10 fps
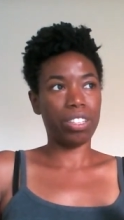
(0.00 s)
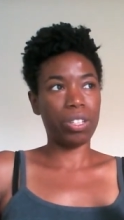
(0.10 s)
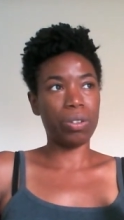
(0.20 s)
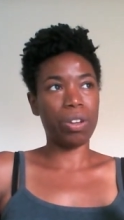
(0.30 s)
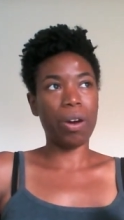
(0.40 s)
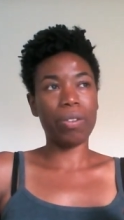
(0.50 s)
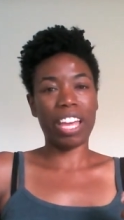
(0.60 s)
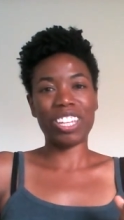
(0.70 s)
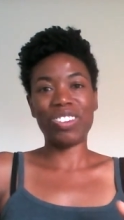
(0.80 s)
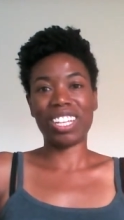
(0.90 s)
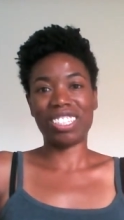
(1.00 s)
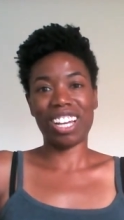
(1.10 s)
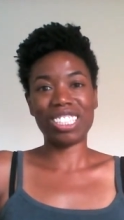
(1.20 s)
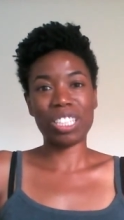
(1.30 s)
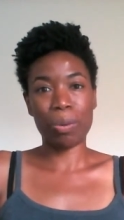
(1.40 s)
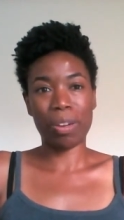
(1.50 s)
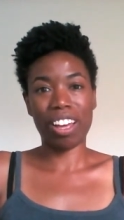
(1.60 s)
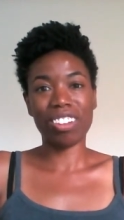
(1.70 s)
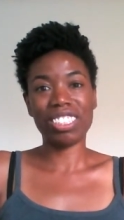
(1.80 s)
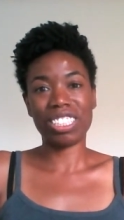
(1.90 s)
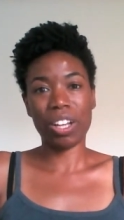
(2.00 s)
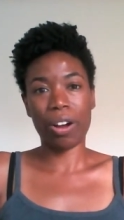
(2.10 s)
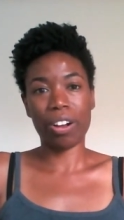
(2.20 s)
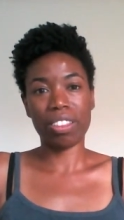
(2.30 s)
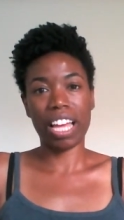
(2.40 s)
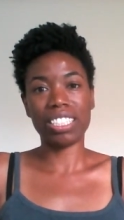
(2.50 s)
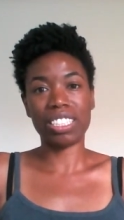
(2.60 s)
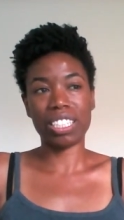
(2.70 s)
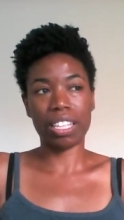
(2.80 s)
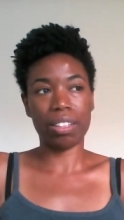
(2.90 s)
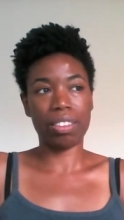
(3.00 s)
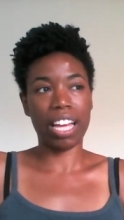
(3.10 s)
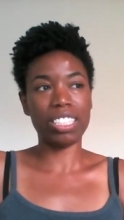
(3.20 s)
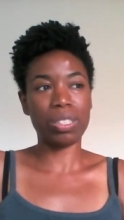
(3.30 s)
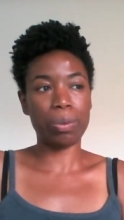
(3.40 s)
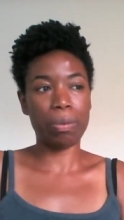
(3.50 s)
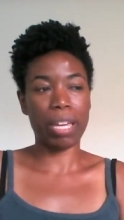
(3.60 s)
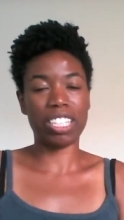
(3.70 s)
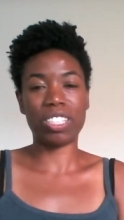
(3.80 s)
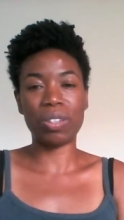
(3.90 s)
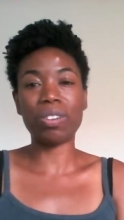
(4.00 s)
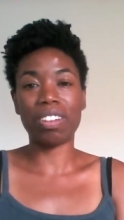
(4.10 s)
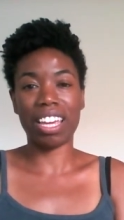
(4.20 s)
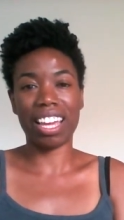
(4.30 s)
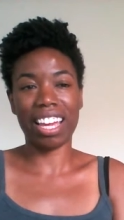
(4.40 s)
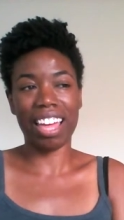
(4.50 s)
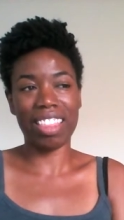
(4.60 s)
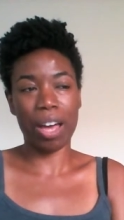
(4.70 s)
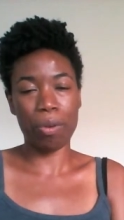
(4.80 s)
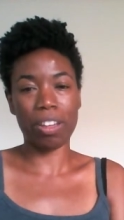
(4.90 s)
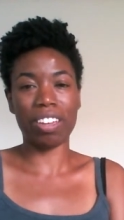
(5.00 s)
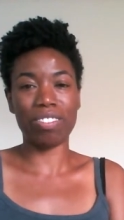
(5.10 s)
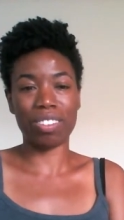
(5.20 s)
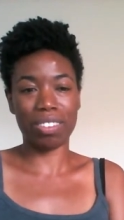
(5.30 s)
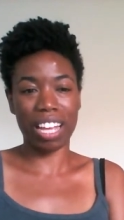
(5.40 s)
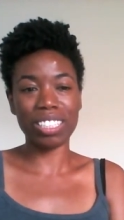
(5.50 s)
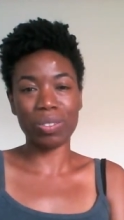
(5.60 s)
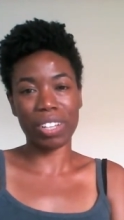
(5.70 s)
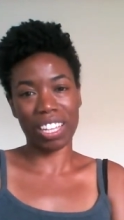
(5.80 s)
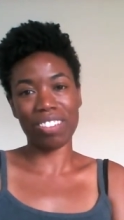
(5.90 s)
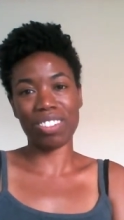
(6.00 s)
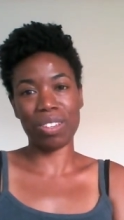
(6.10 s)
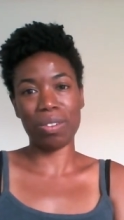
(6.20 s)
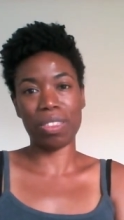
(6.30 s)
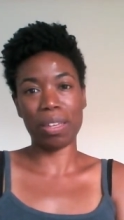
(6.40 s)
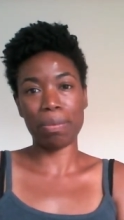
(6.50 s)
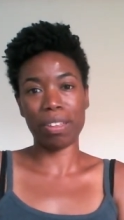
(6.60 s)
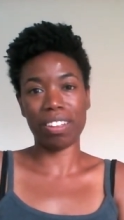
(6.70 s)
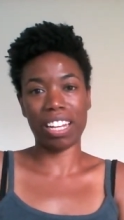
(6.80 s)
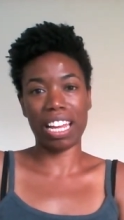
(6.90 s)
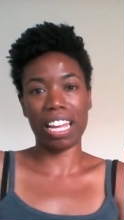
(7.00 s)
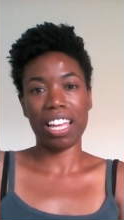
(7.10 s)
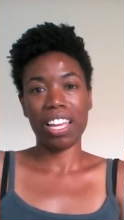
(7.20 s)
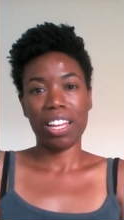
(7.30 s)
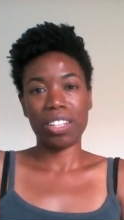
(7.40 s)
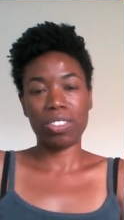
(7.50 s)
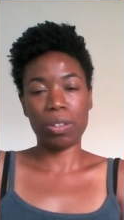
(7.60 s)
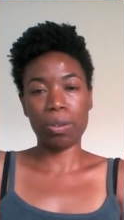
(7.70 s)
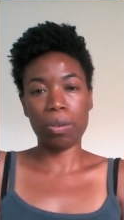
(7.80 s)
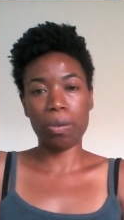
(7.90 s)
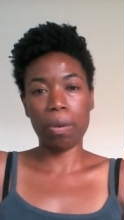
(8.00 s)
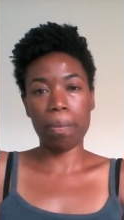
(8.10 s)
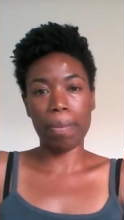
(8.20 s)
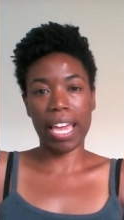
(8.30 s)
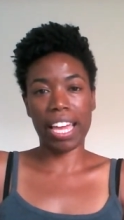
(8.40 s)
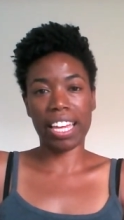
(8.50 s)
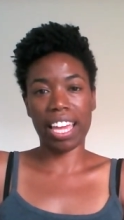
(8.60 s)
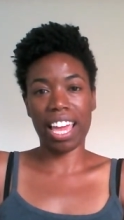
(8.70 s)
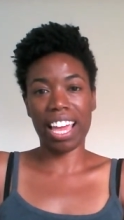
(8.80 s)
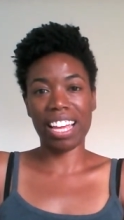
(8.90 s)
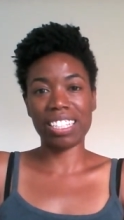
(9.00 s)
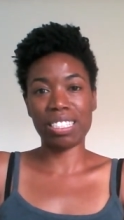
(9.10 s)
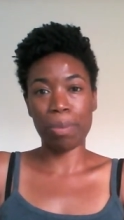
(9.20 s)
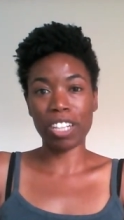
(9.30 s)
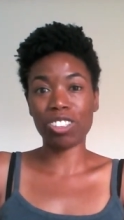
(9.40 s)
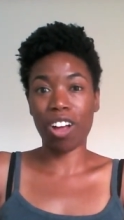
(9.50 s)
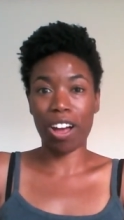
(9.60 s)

you know that you can touch someone else's heart. That's that's what makes you unique, and that what gives that's what gives you the ability to make a special